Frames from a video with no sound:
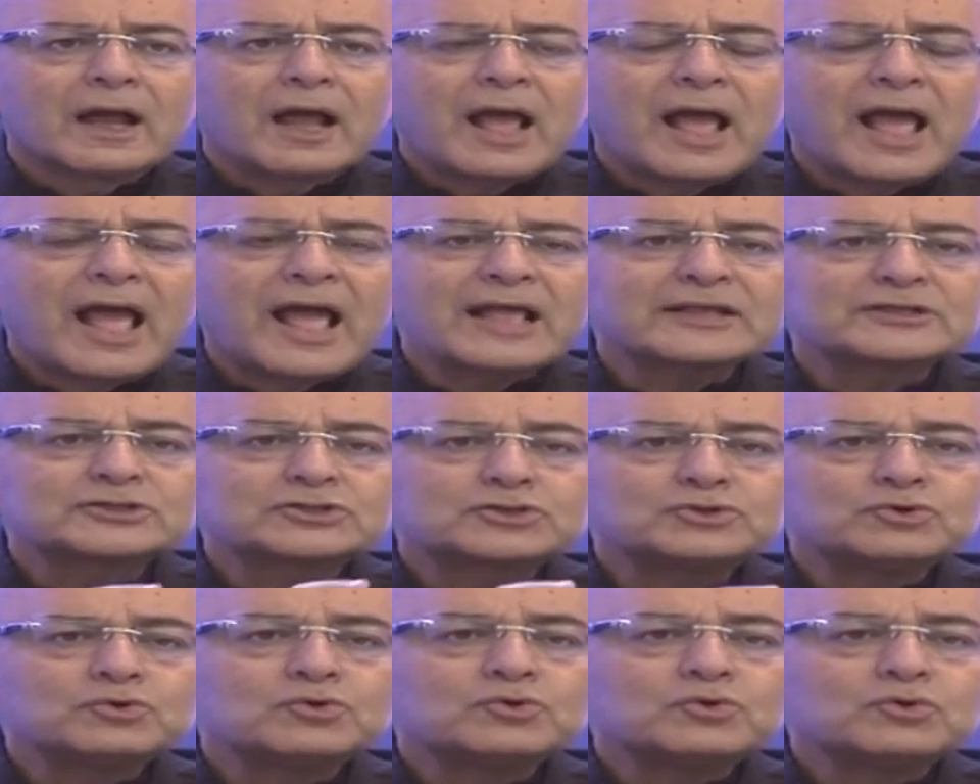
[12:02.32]
as
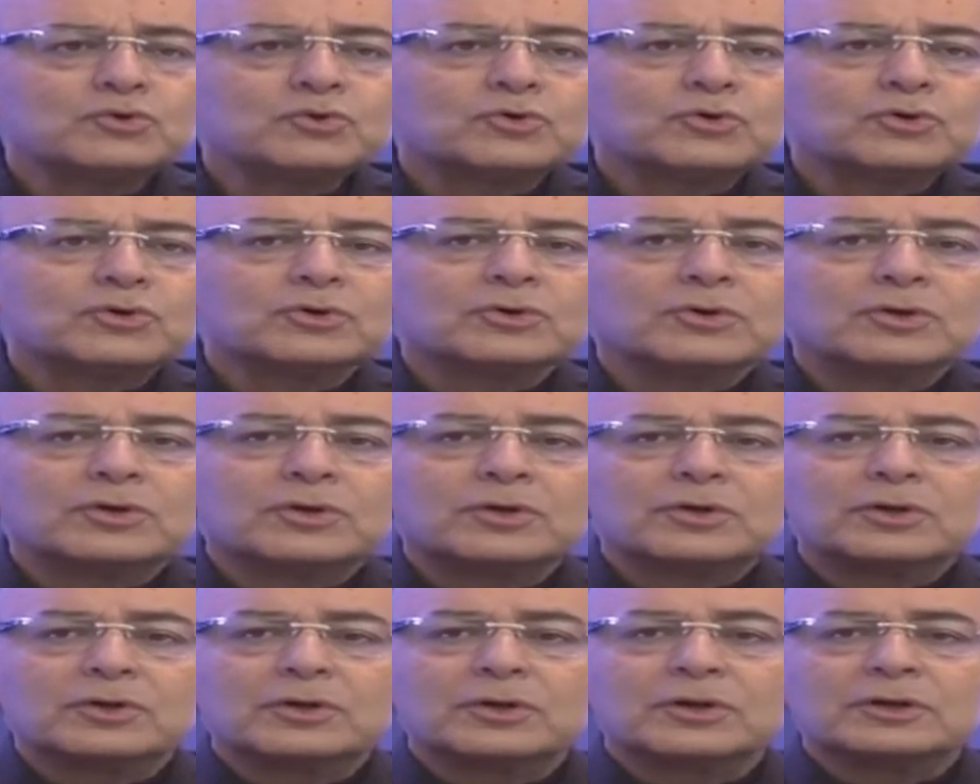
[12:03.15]
to
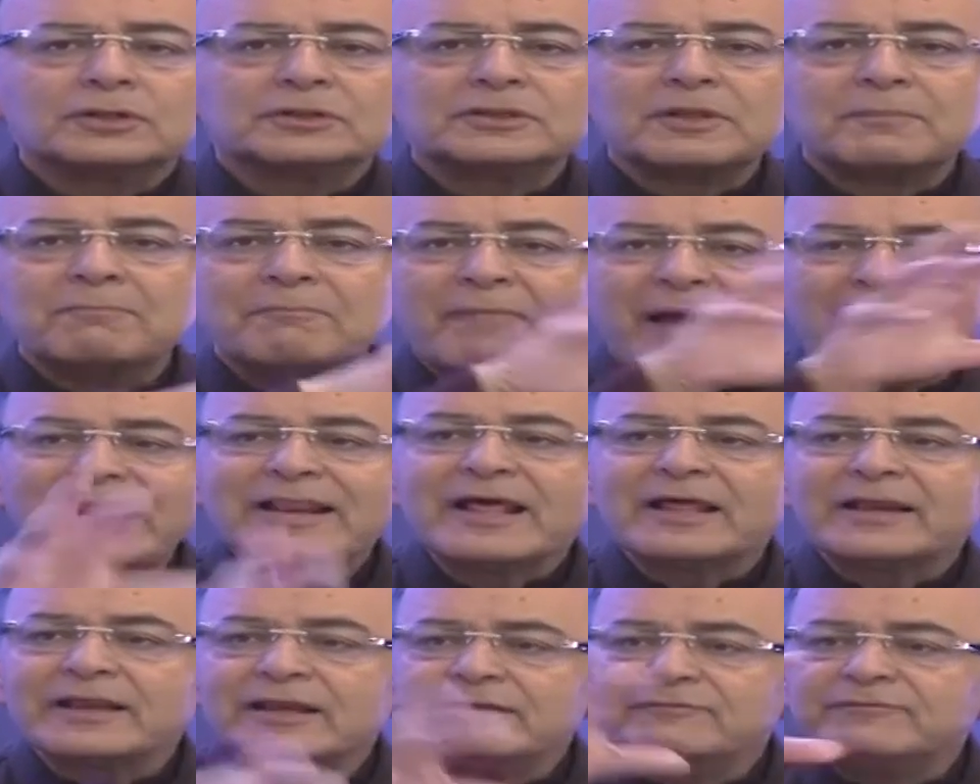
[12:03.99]
the
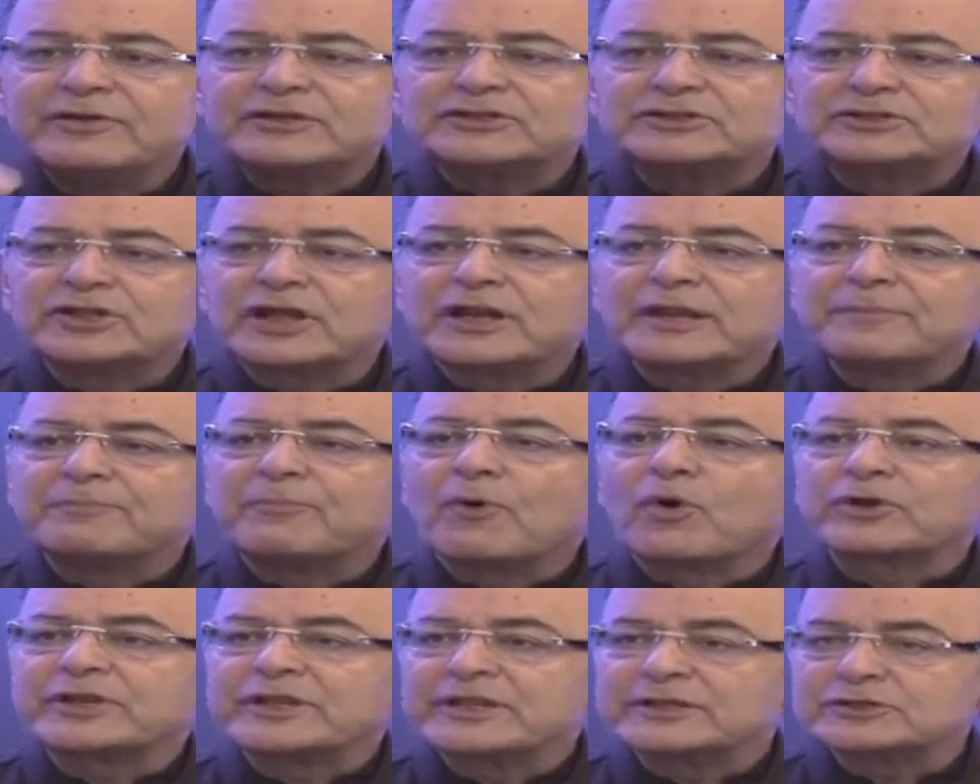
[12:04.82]
manner in which the
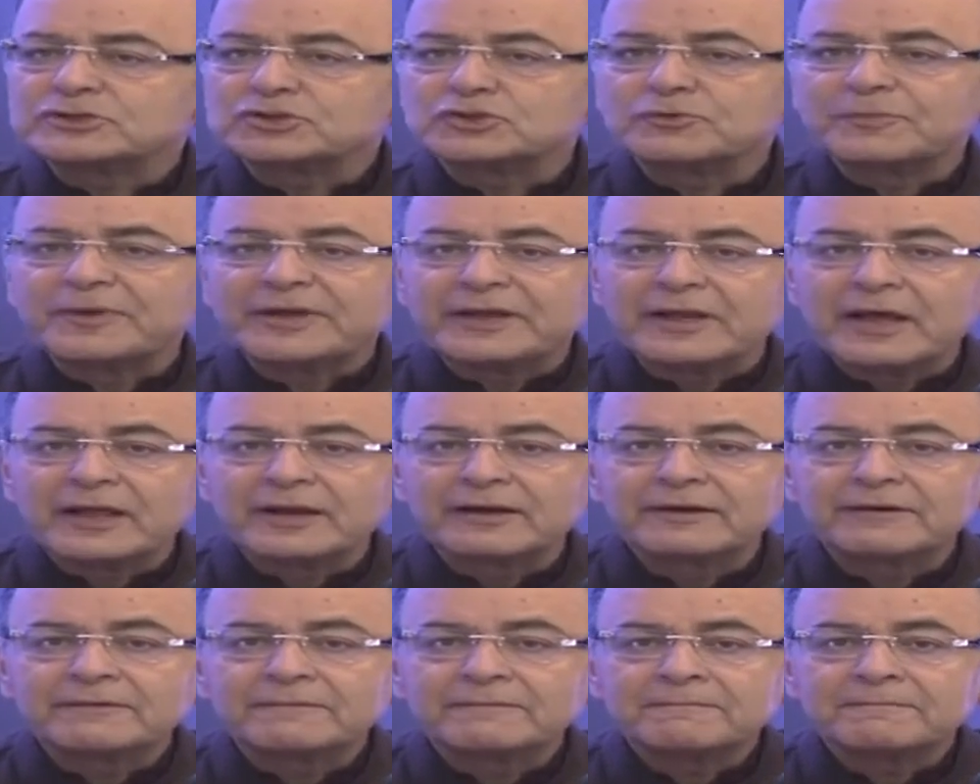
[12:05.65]
reporting is to be done.
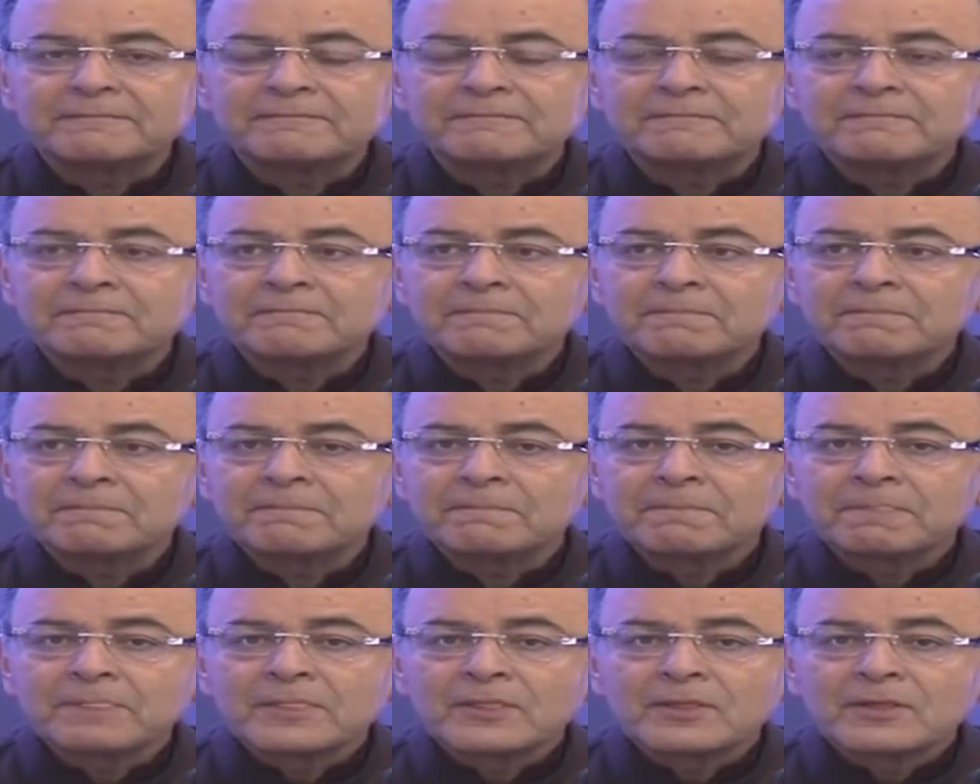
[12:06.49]

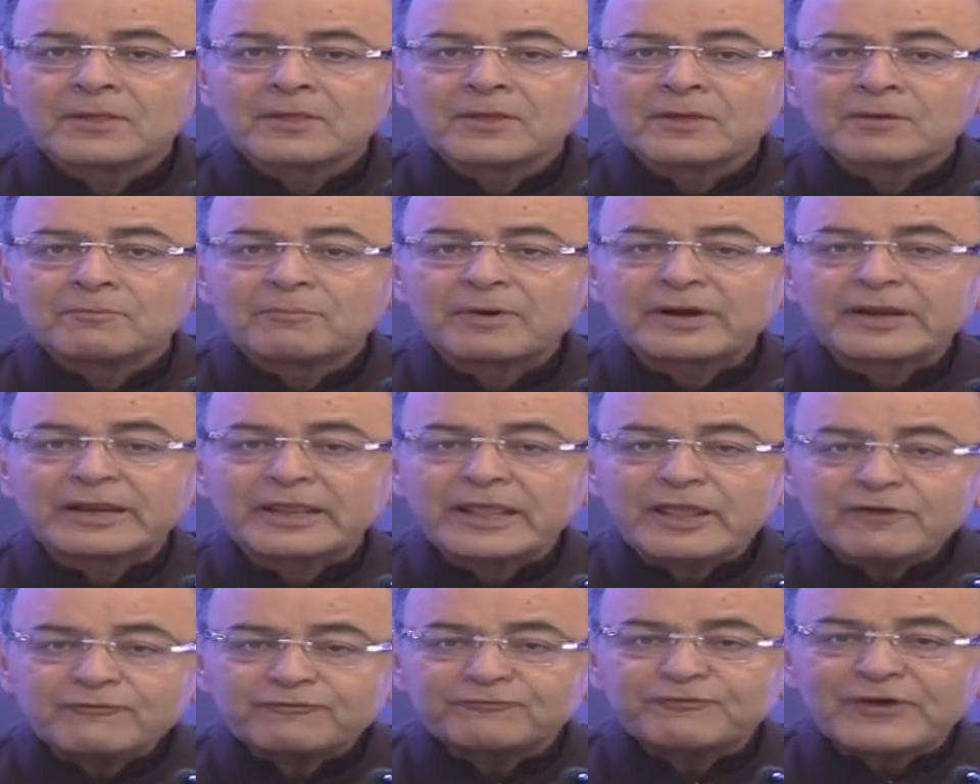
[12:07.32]
But
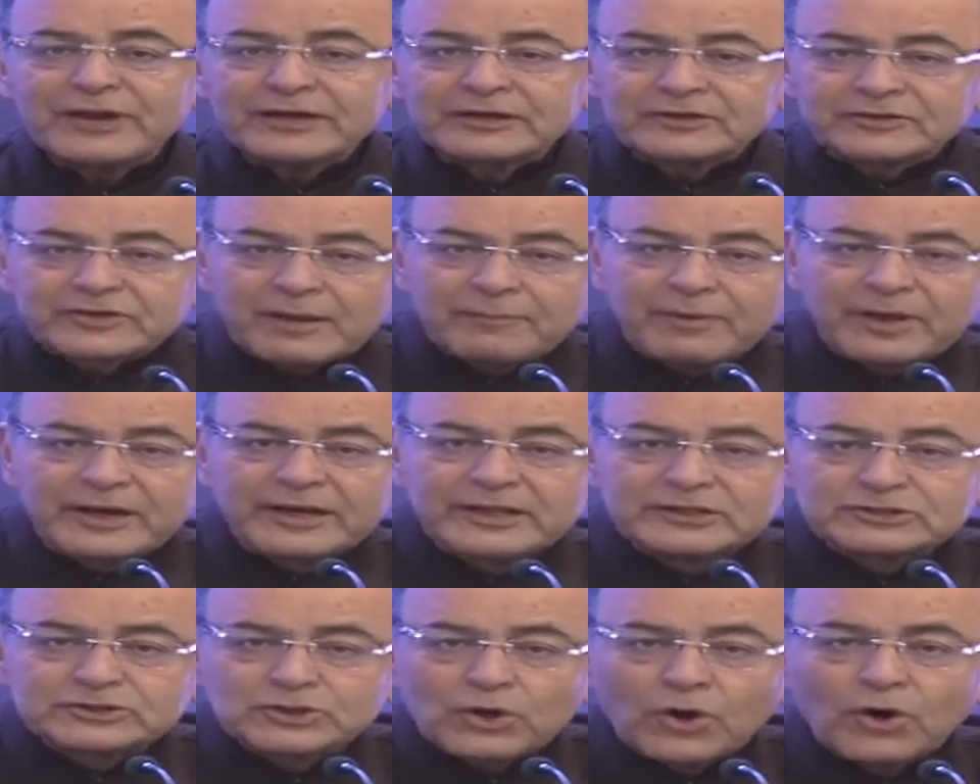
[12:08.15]
if when trouble
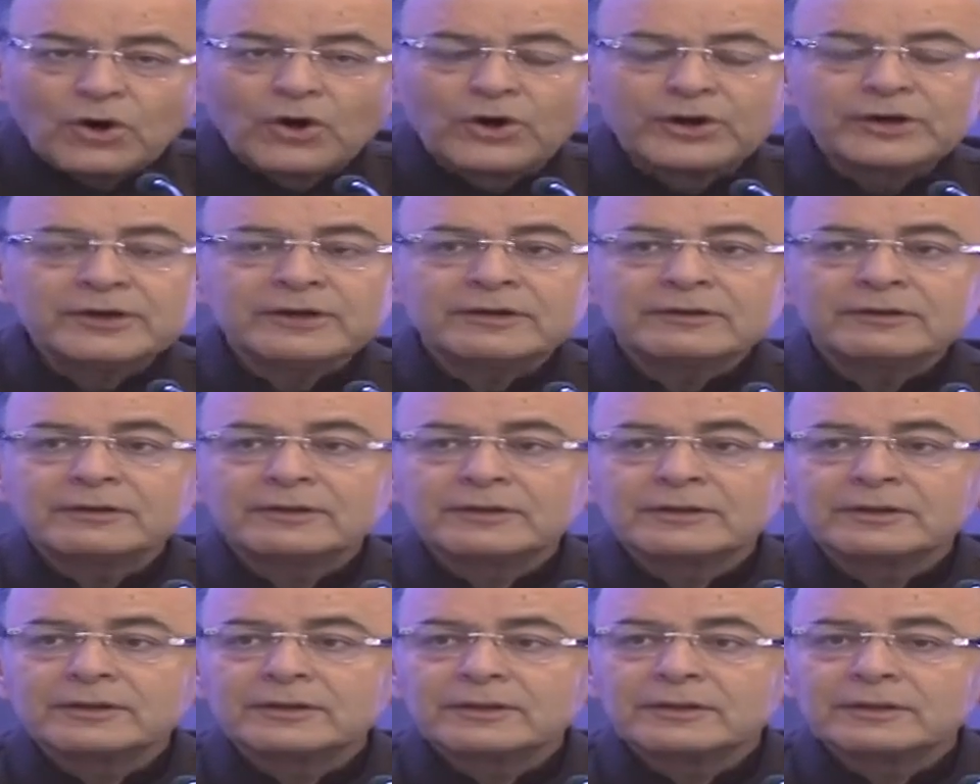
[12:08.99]
is on,
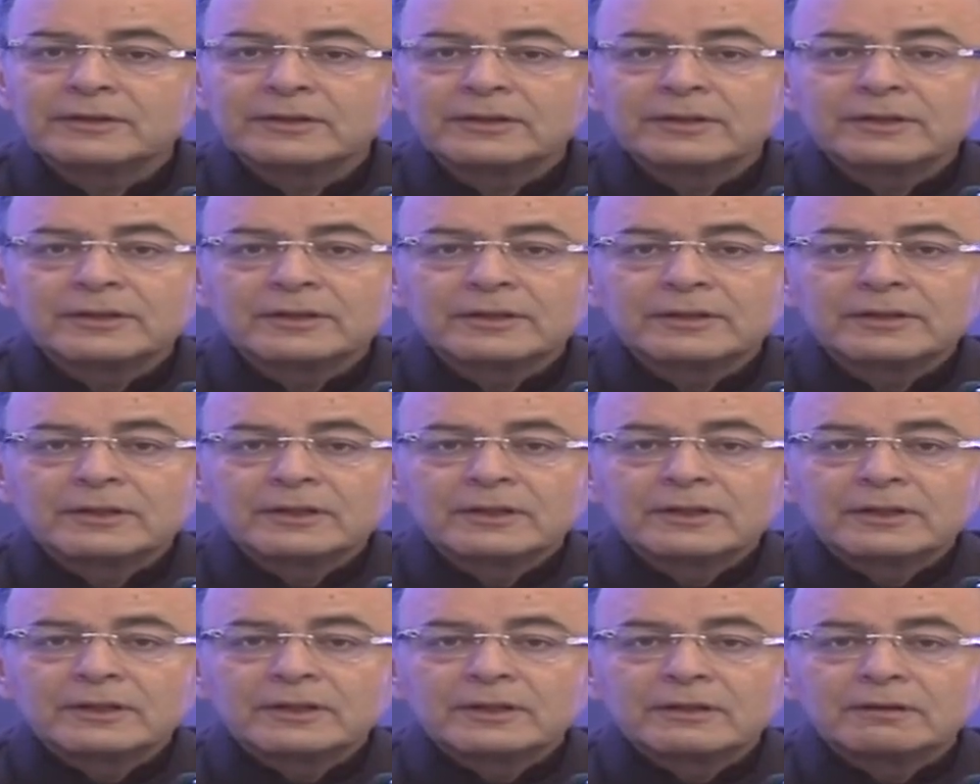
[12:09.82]

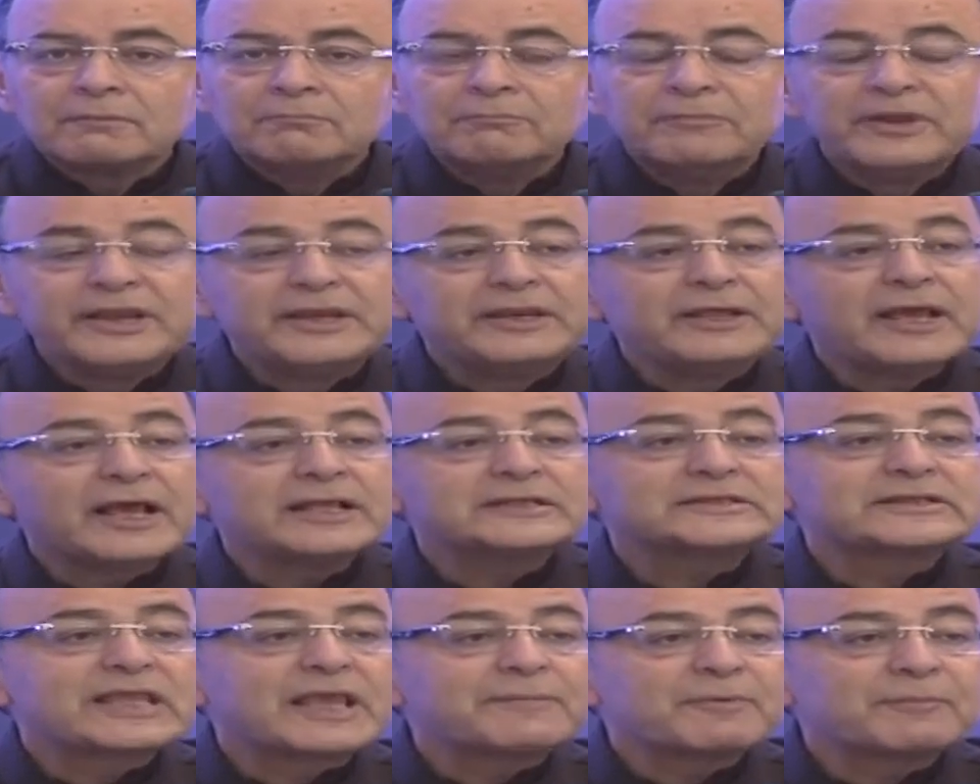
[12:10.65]
Media
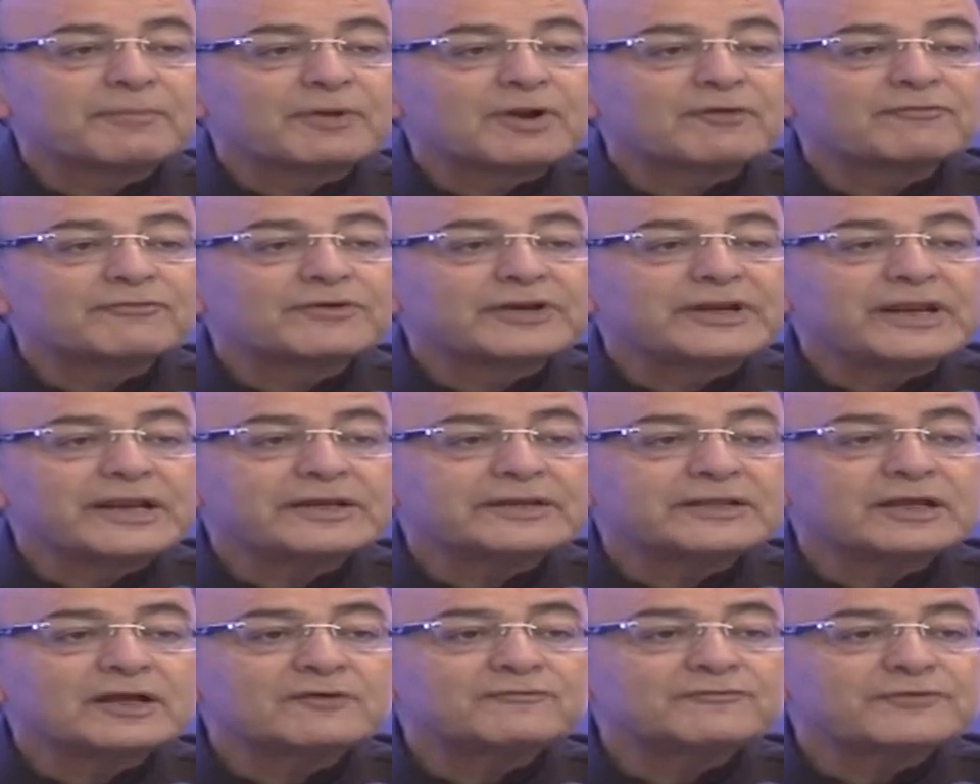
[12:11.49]
is capable of
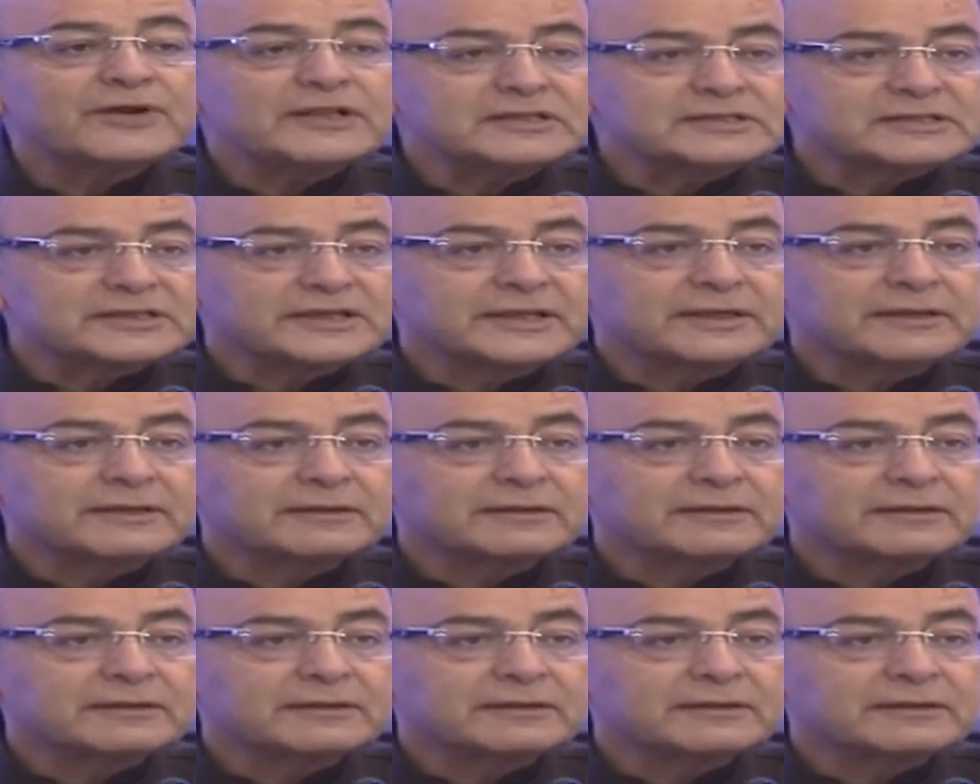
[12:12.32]
creating a frenzy.